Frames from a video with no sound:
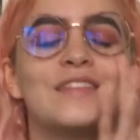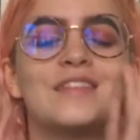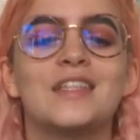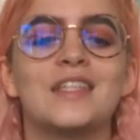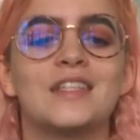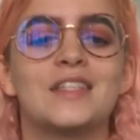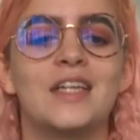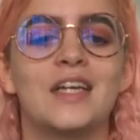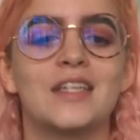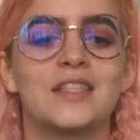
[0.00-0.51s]

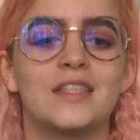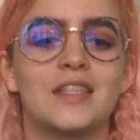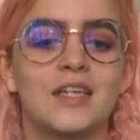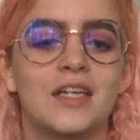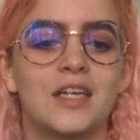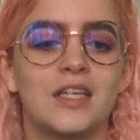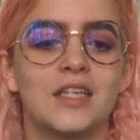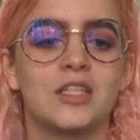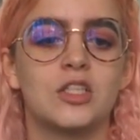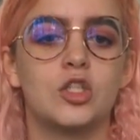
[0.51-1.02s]
This next
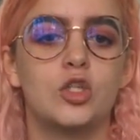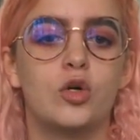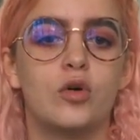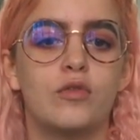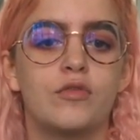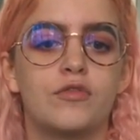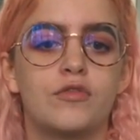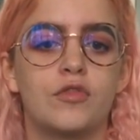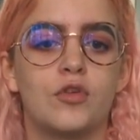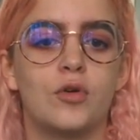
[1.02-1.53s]
thing is
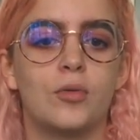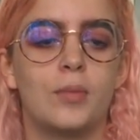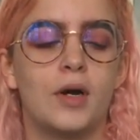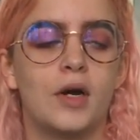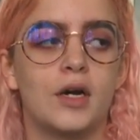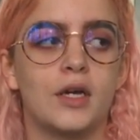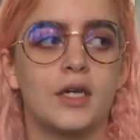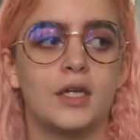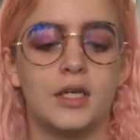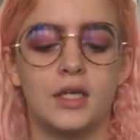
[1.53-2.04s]
not from
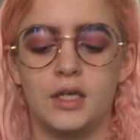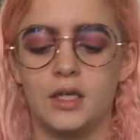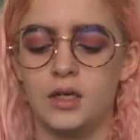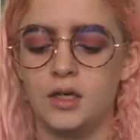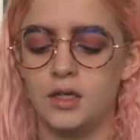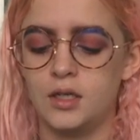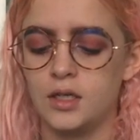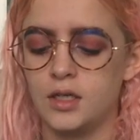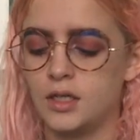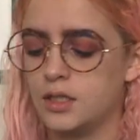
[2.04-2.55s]

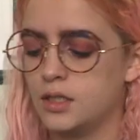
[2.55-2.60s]
IKEA,